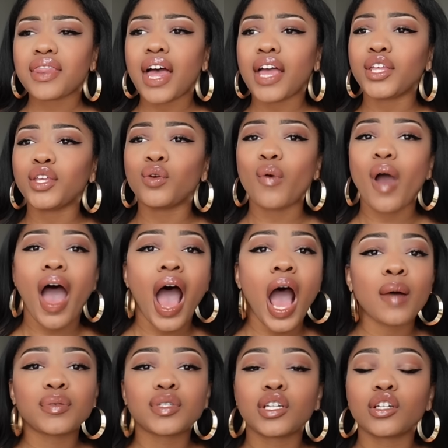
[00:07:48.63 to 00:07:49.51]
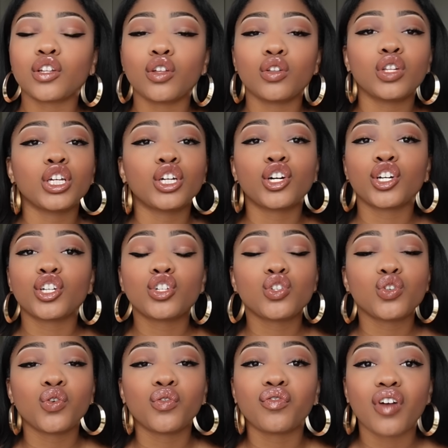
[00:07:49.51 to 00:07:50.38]
that you absolutely could
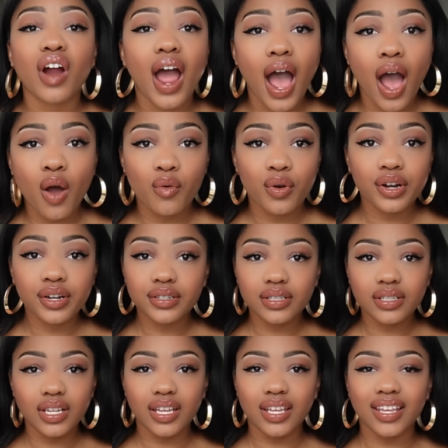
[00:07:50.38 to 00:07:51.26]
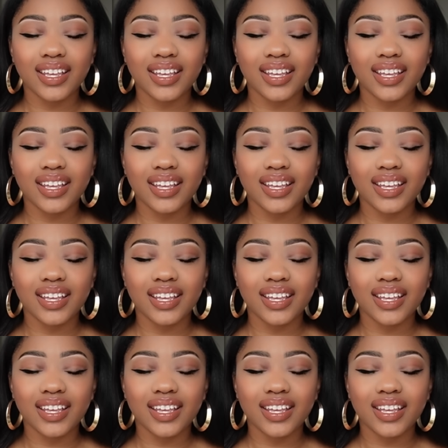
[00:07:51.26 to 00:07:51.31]
do for hours.